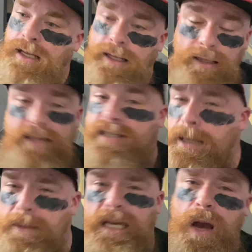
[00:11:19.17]
Let's
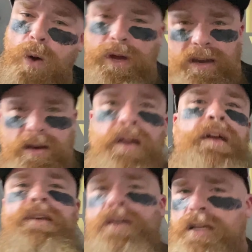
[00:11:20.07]
keep it going.
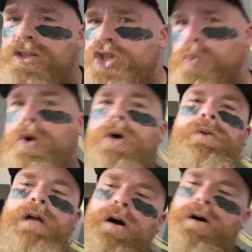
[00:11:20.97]
Get your
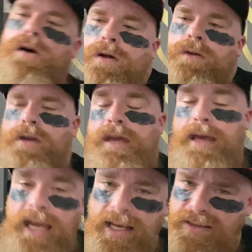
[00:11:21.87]
roll on.
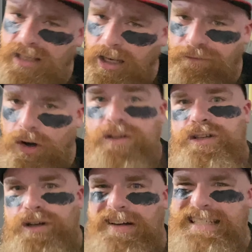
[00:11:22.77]
Anthony
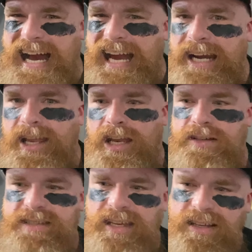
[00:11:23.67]
Firksker, tight
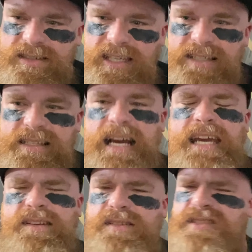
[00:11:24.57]
end, Tennessee
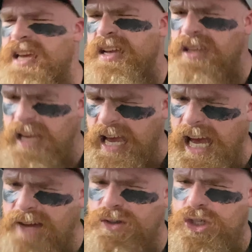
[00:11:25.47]
Titans.
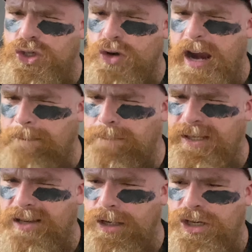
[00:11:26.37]
Average draft
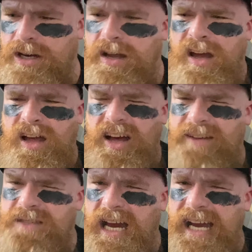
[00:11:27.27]
position
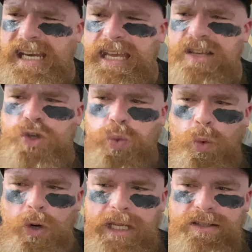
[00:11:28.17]
of tight end
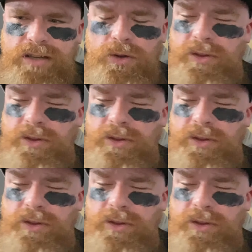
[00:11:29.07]
22.